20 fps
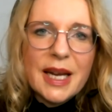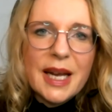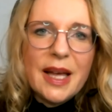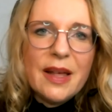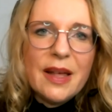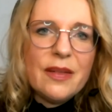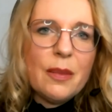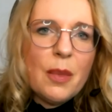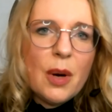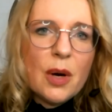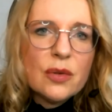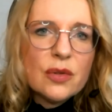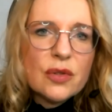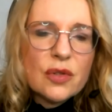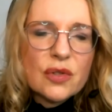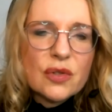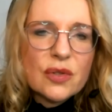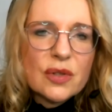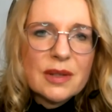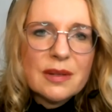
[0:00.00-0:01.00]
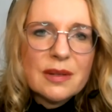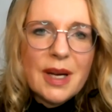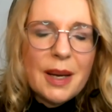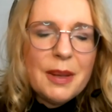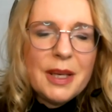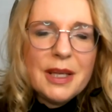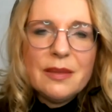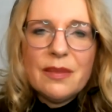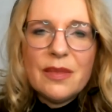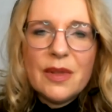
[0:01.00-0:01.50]
And I
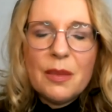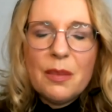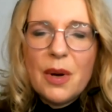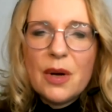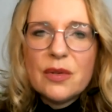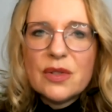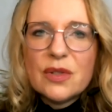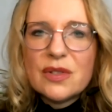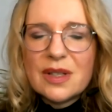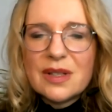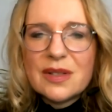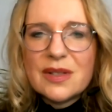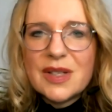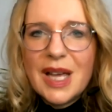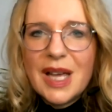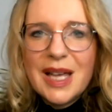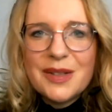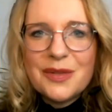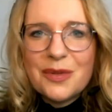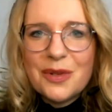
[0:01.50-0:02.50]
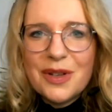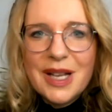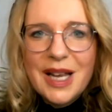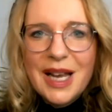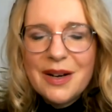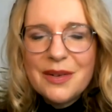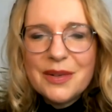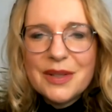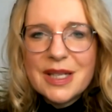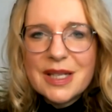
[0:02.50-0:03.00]
mean, the most successful
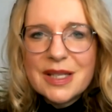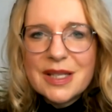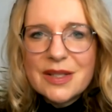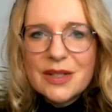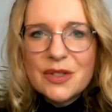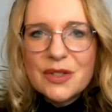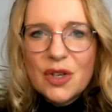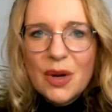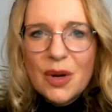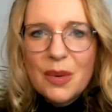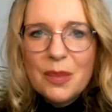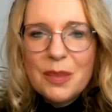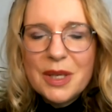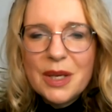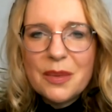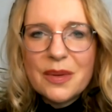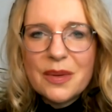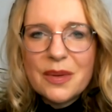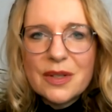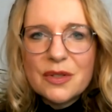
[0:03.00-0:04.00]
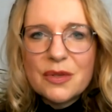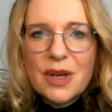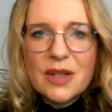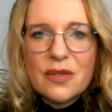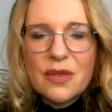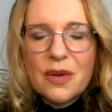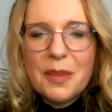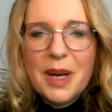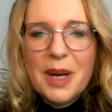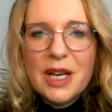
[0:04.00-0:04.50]
areas in Germany with the
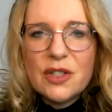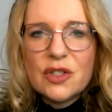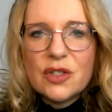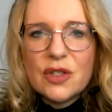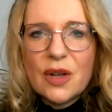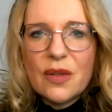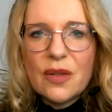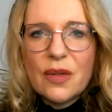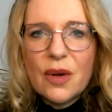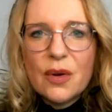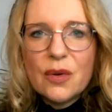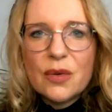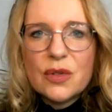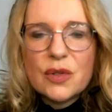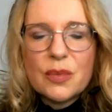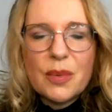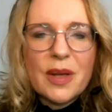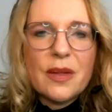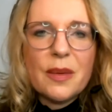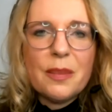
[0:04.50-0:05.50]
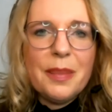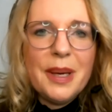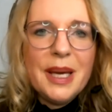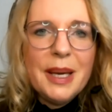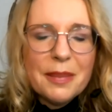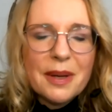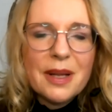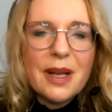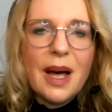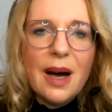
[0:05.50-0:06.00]
transformation are those where the
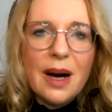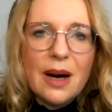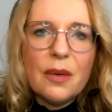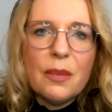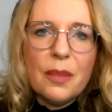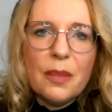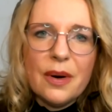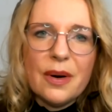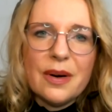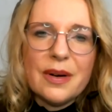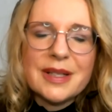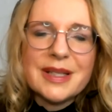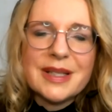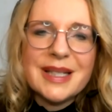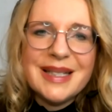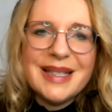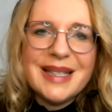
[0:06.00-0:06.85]
people are on board.